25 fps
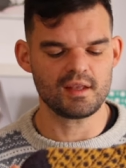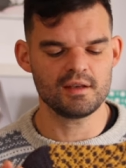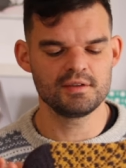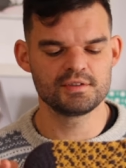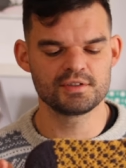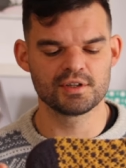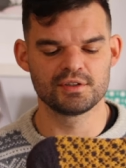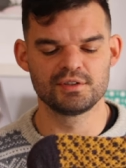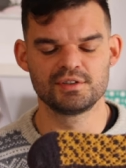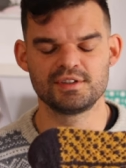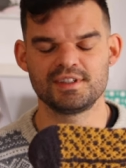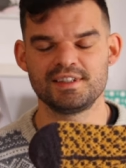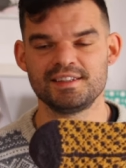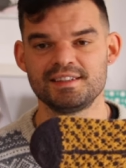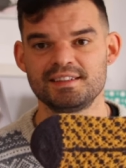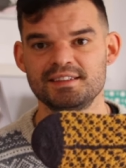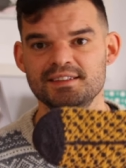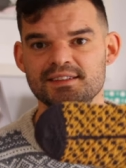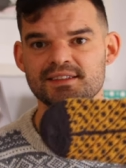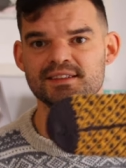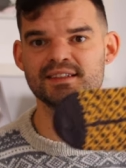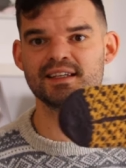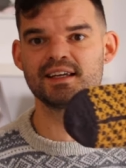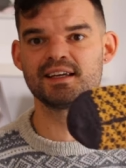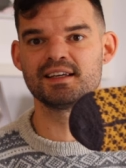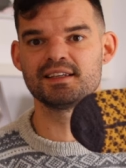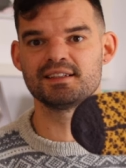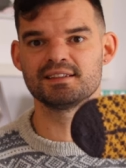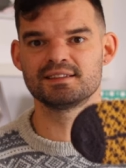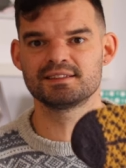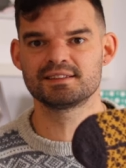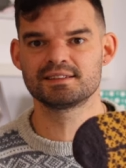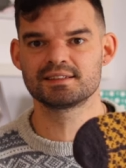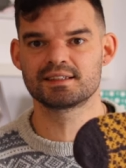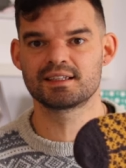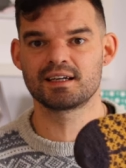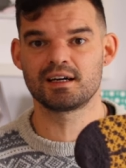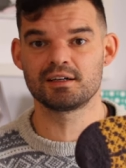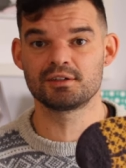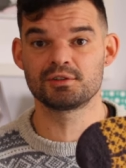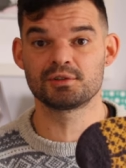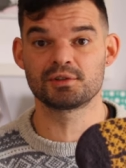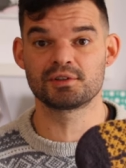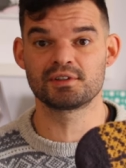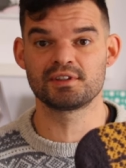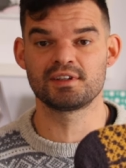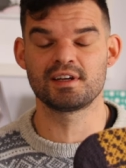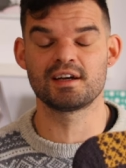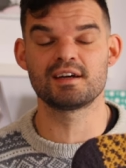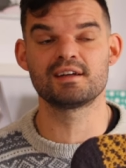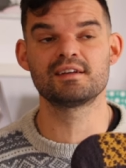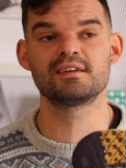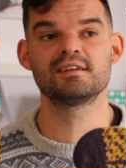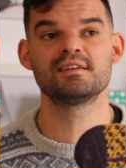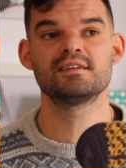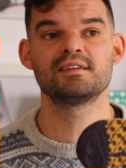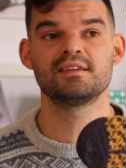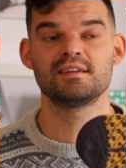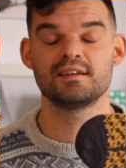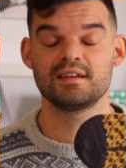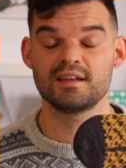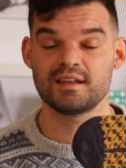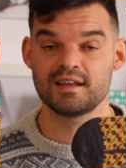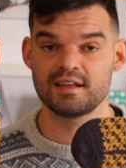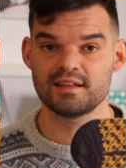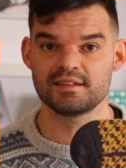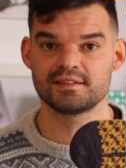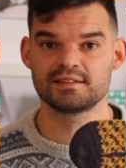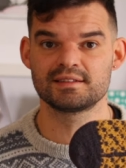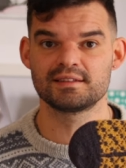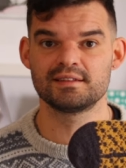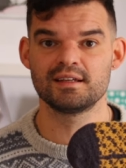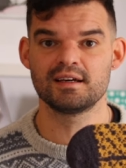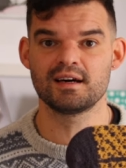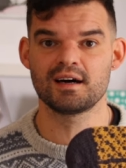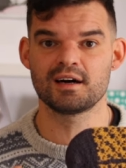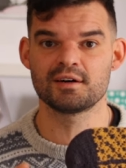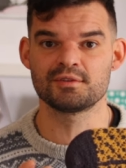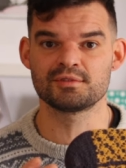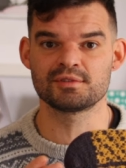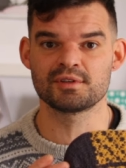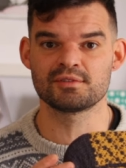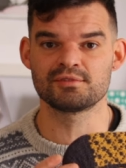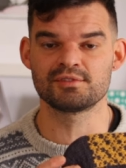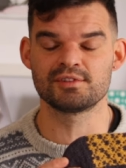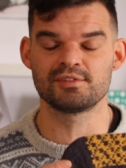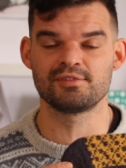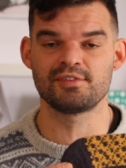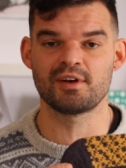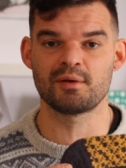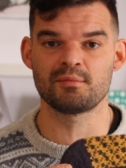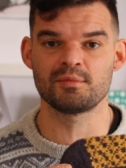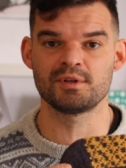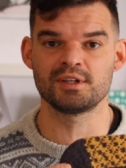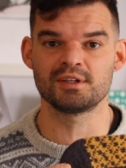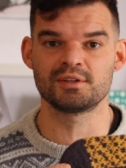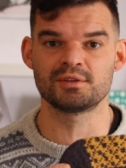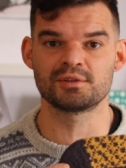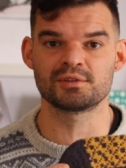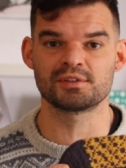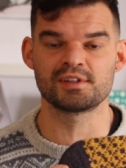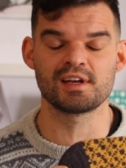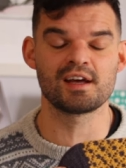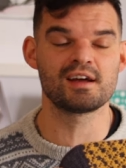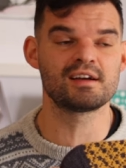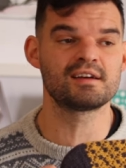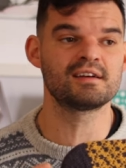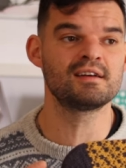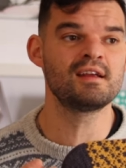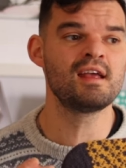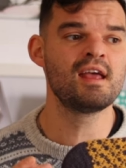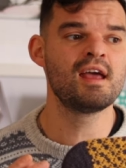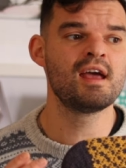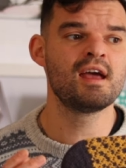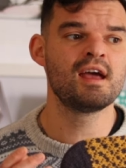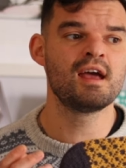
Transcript: So in this case, Ca' Corner is the house of the family Corner.